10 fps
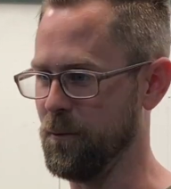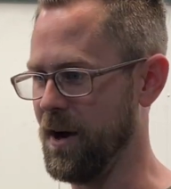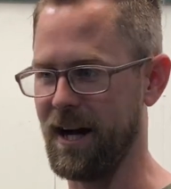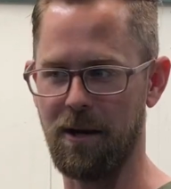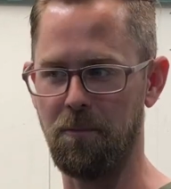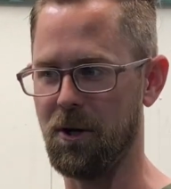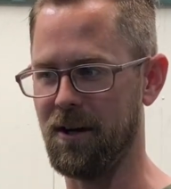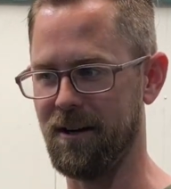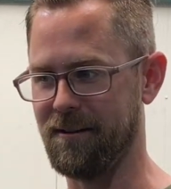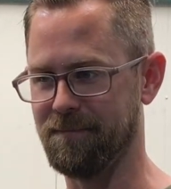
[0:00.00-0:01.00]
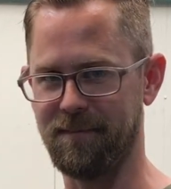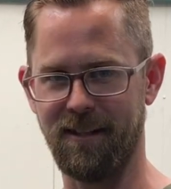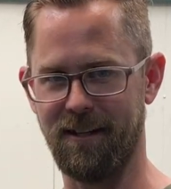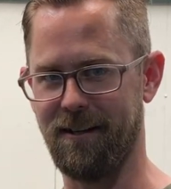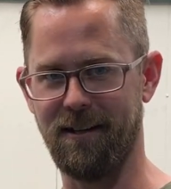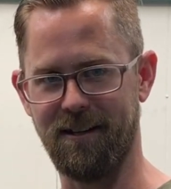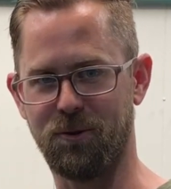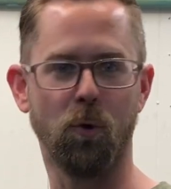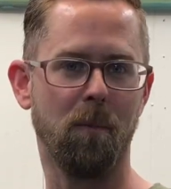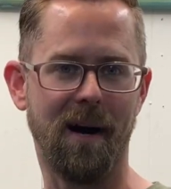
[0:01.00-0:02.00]
We're not going to put a
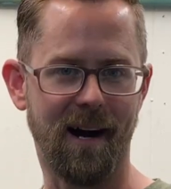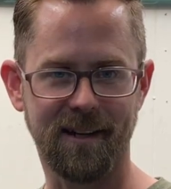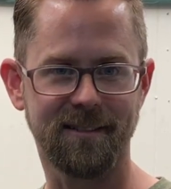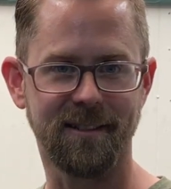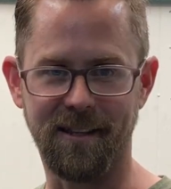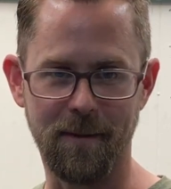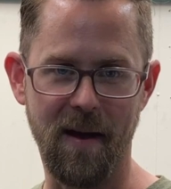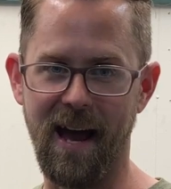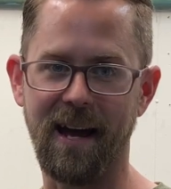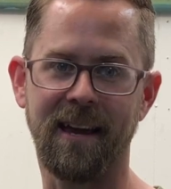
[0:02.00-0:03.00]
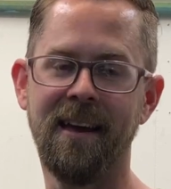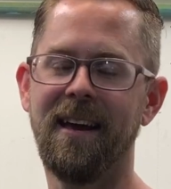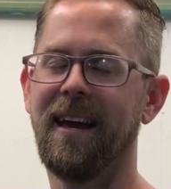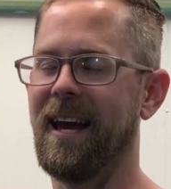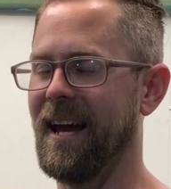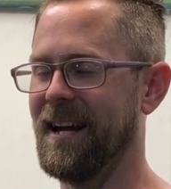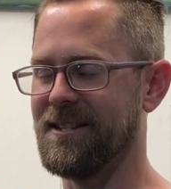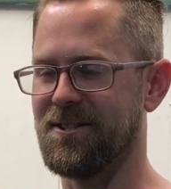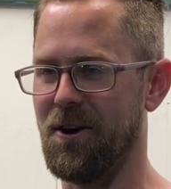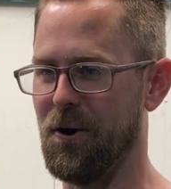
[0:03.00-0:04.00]
toolbox in the back. And
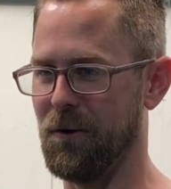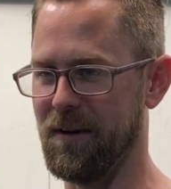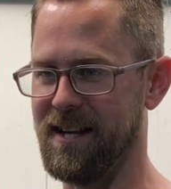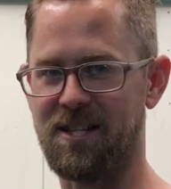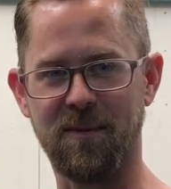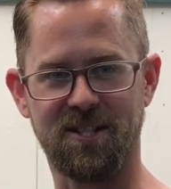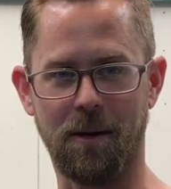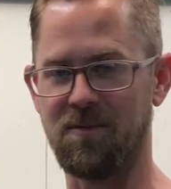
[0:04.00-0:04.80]
so it needs to be something